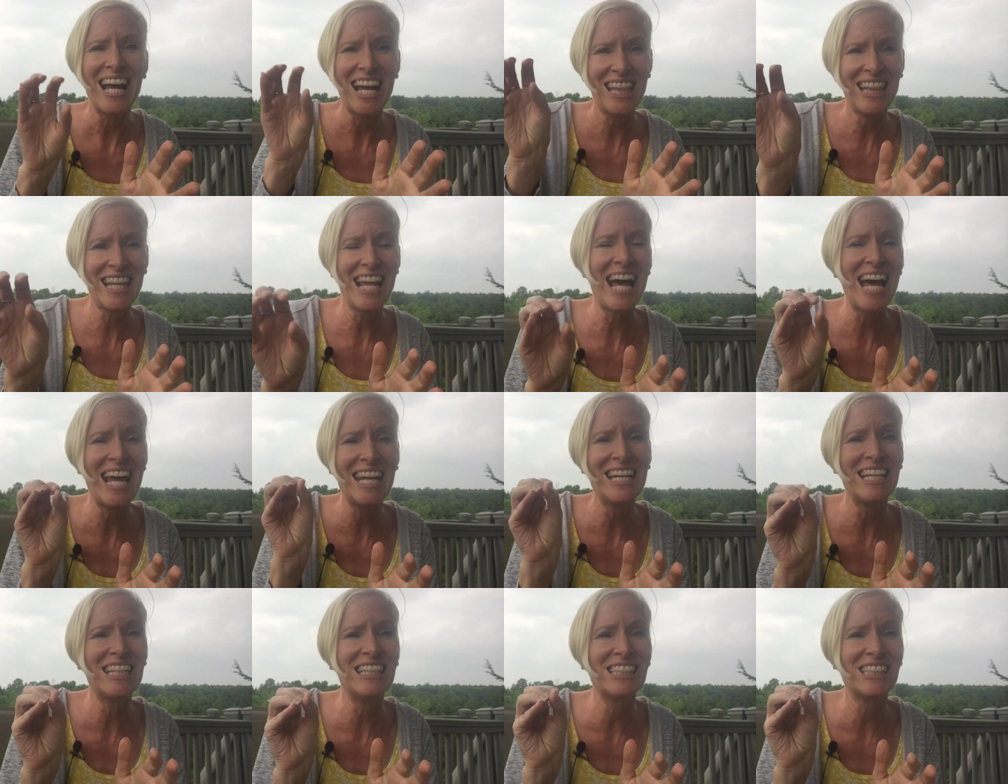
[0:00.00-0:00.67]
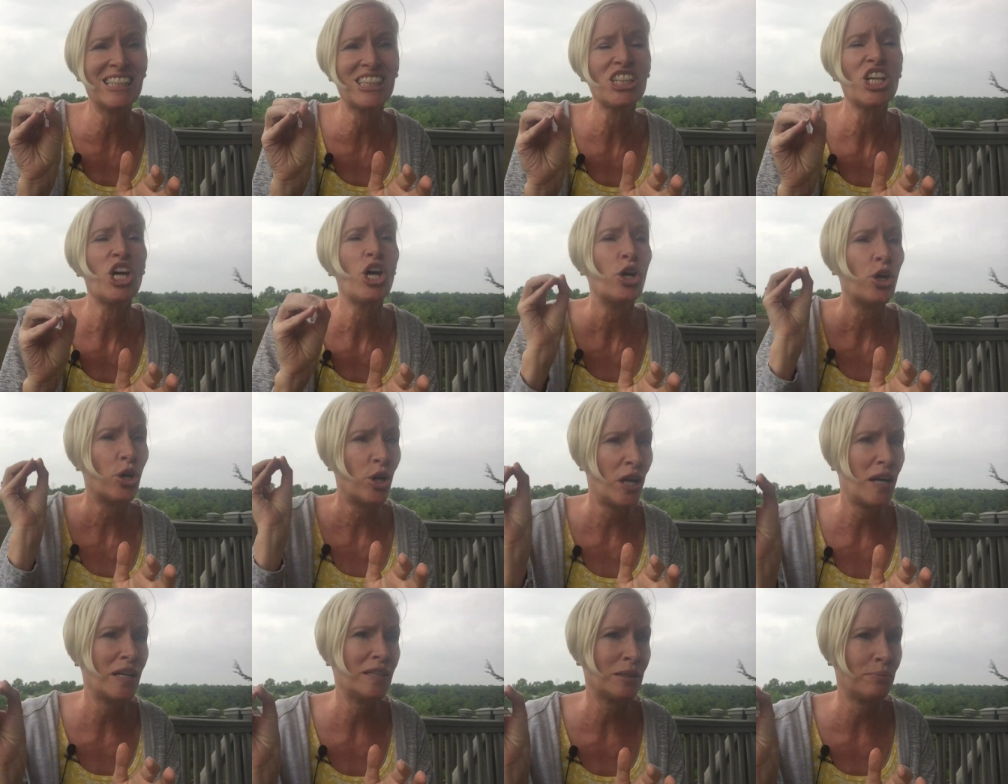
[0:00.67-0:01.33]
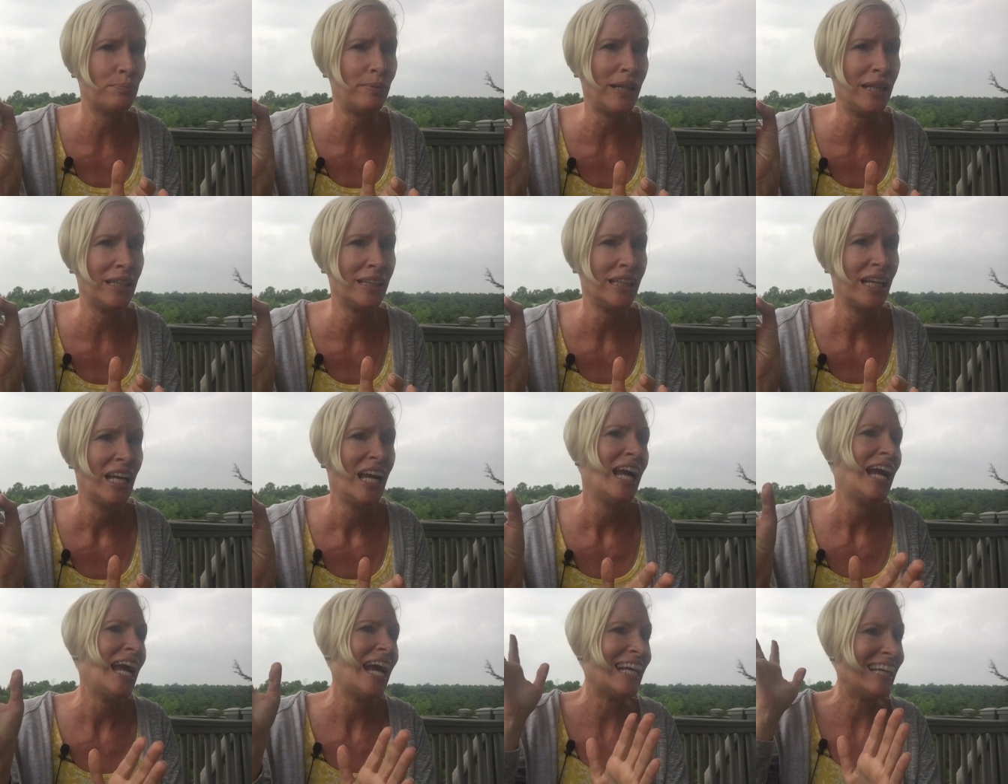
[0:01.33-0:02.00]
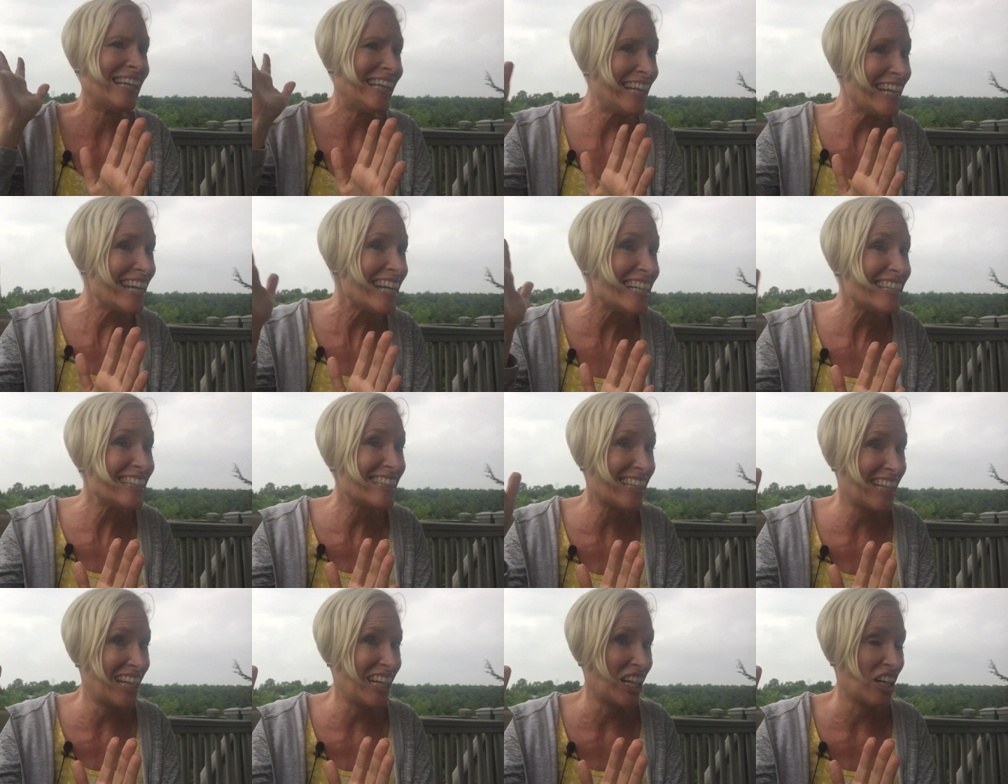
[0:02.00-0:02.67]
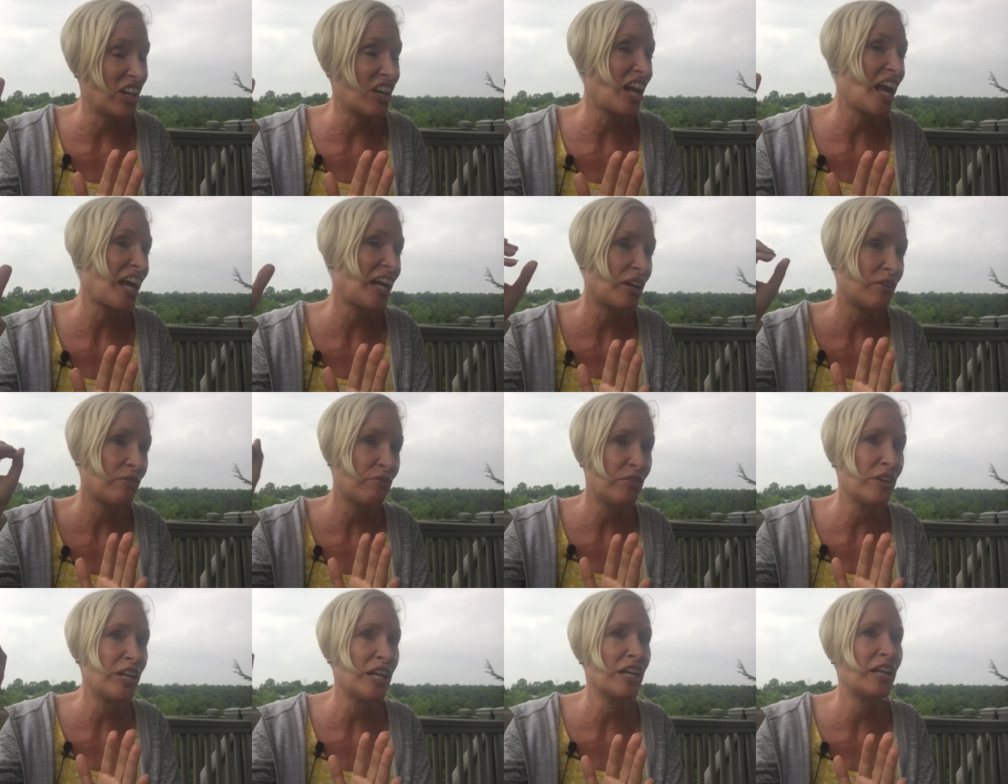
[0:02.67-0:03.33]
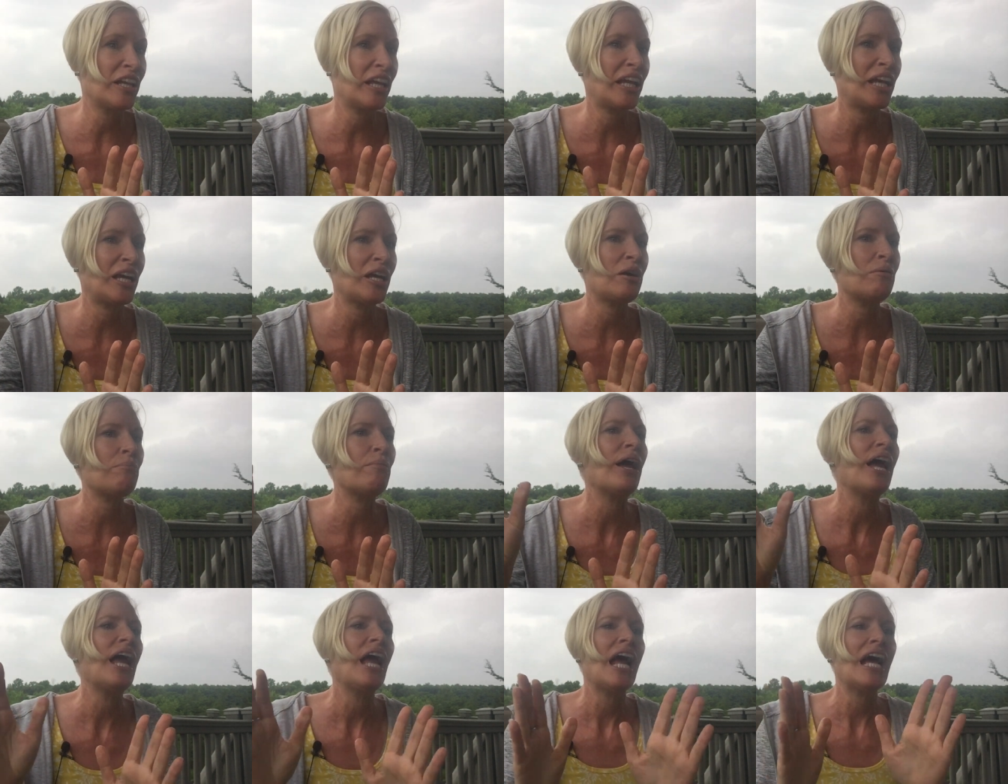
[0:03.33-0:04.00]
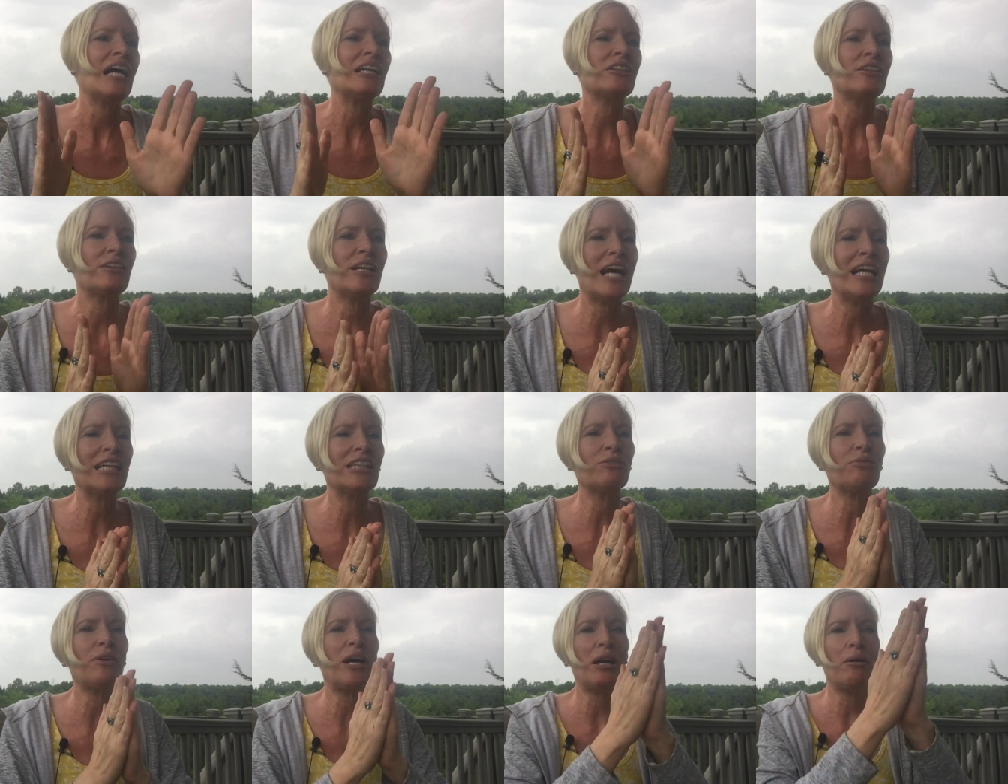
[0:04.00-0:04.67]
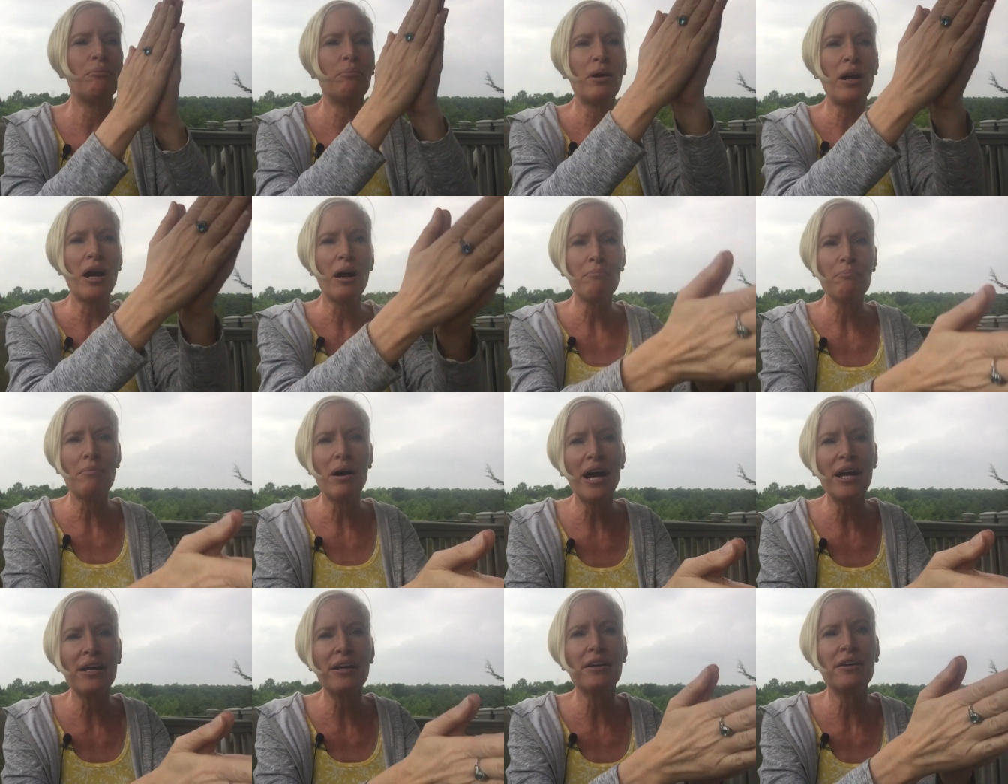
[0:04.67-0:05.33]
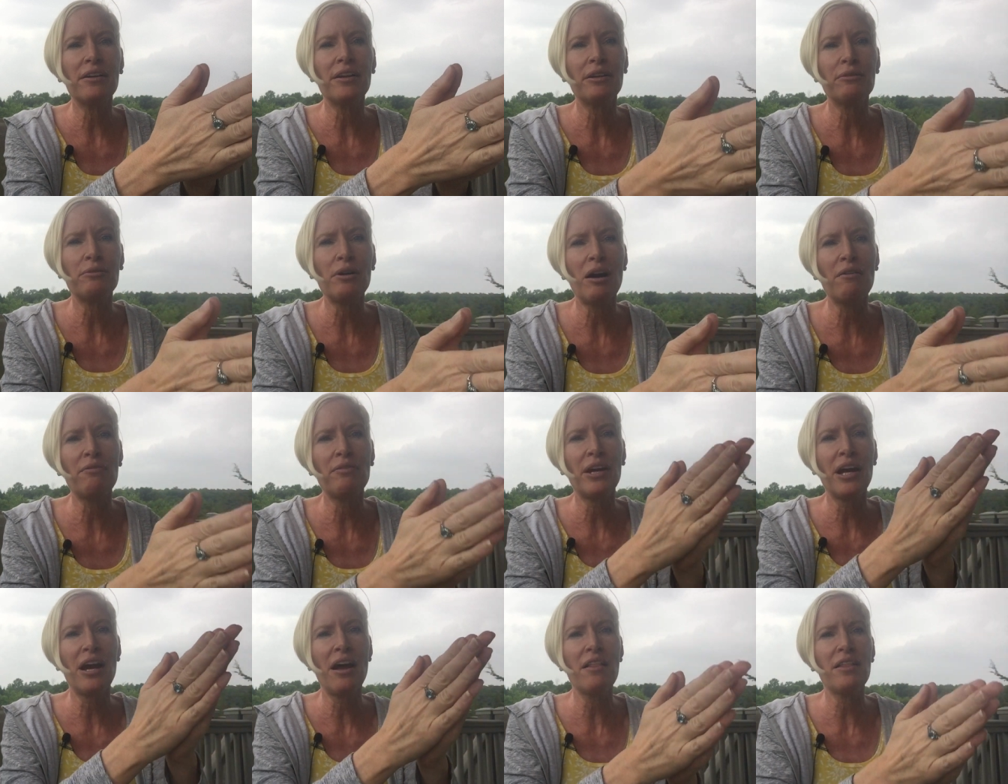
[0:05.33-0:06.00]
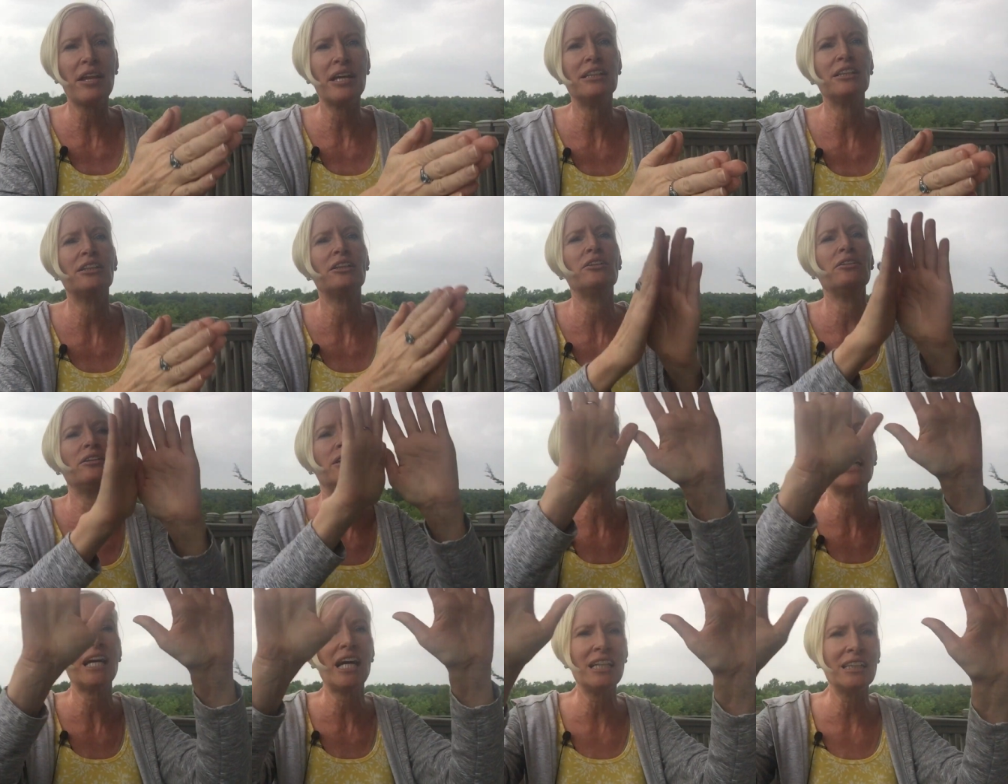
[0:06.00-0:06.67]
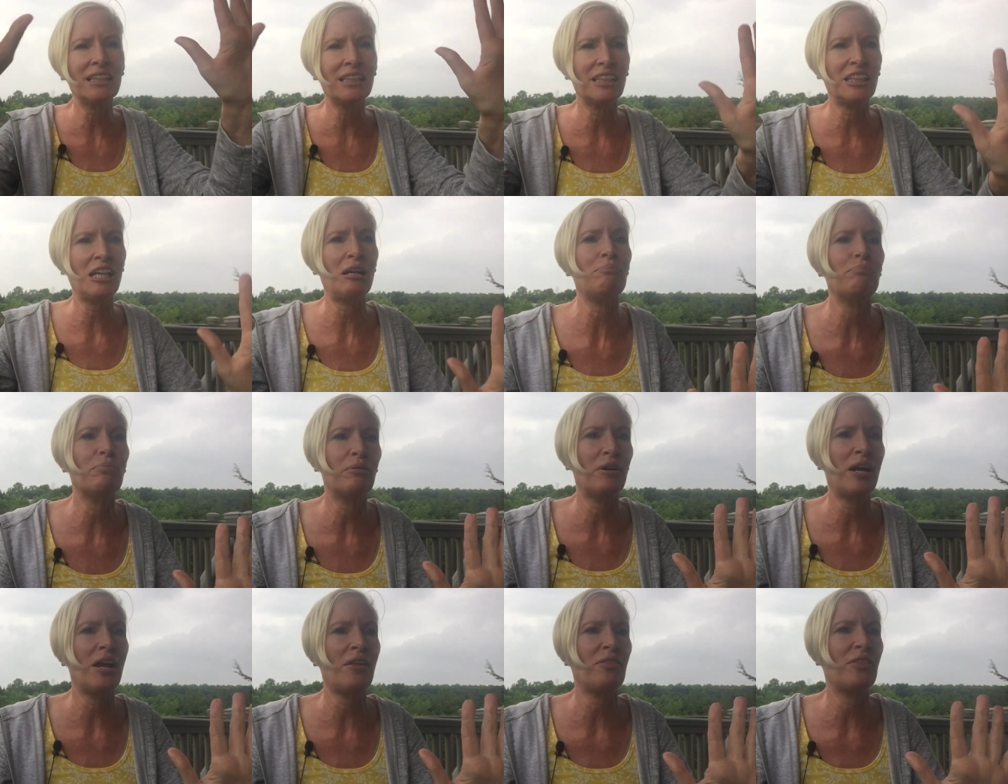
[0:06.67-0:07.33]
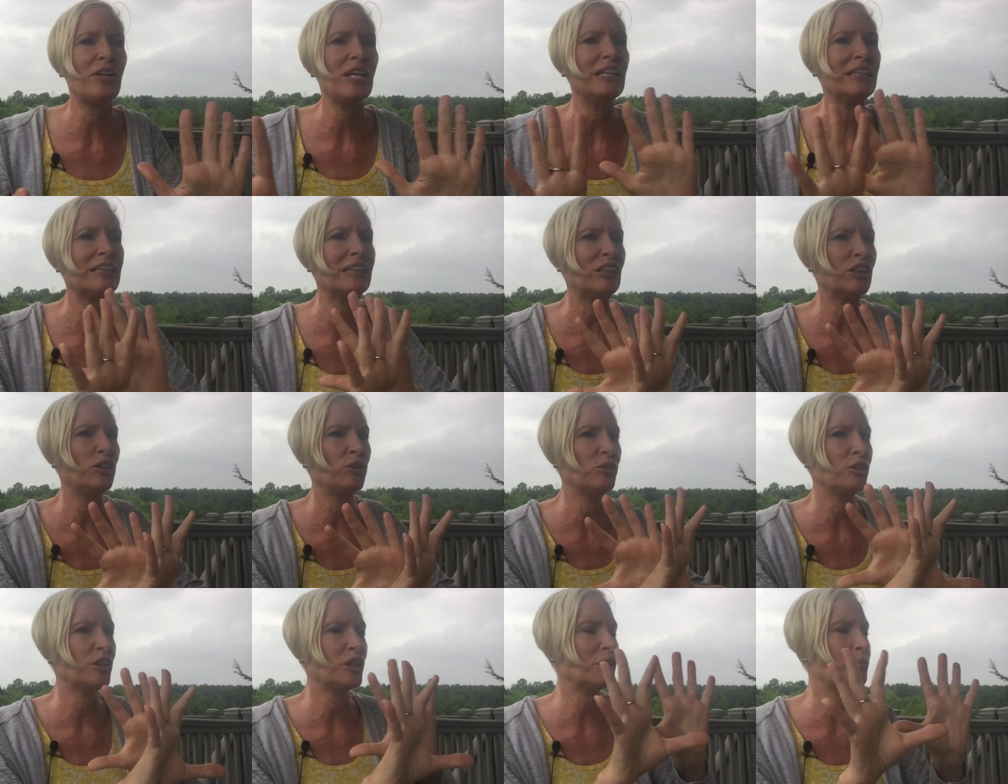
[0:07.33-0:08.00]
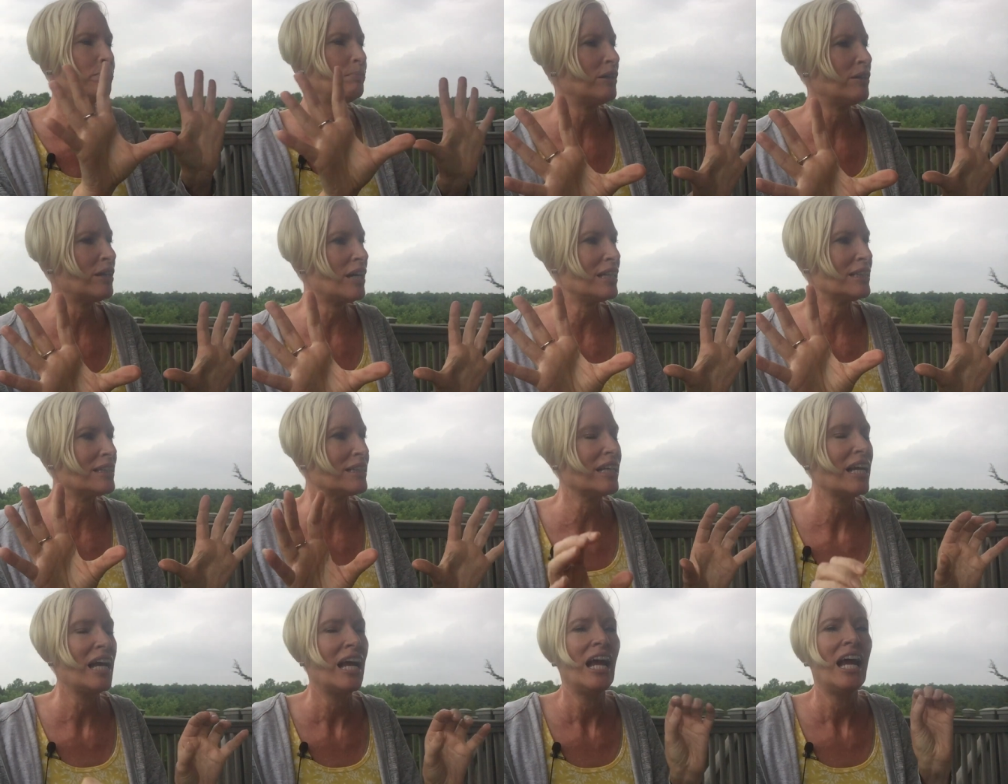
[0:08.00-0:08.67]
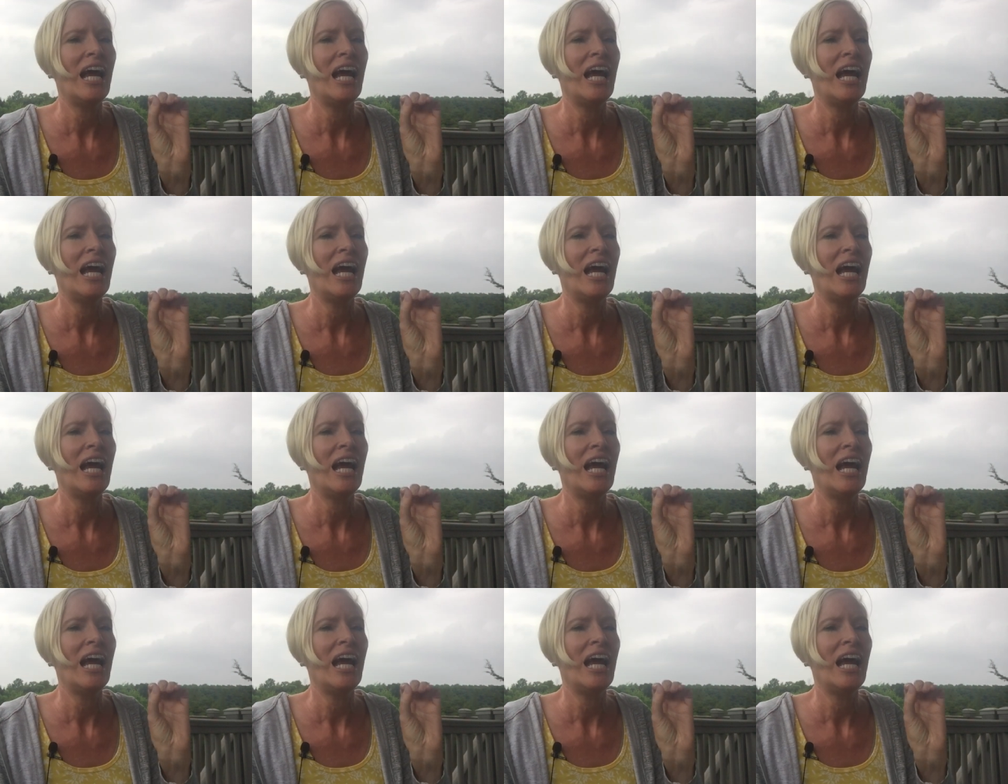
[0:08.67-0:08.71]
and that is her husband. And he's here, and I can feel him. And so that's why I brought Michael and Raphael in, too, to kind of separate these two spirits.